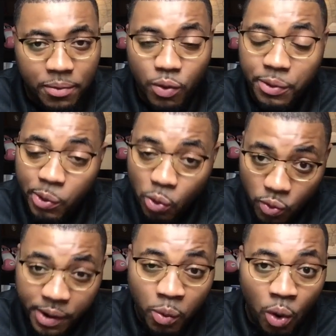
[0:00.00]

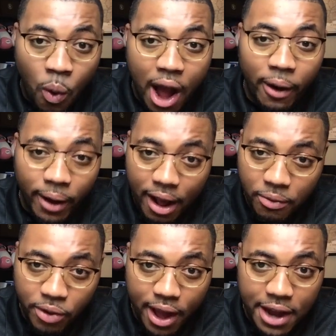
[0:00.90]
We require
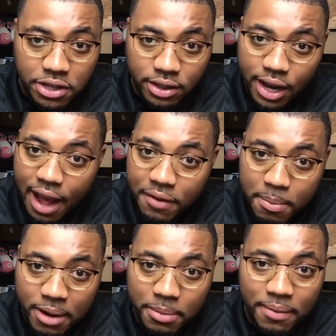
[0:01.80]
every agent to have a
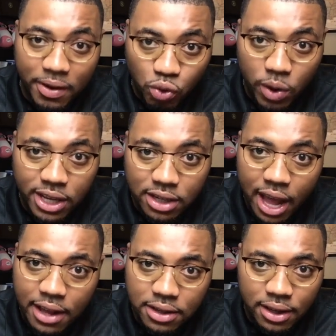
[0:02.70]
minimum of 20
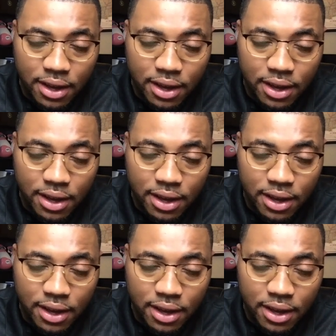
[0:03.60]
states.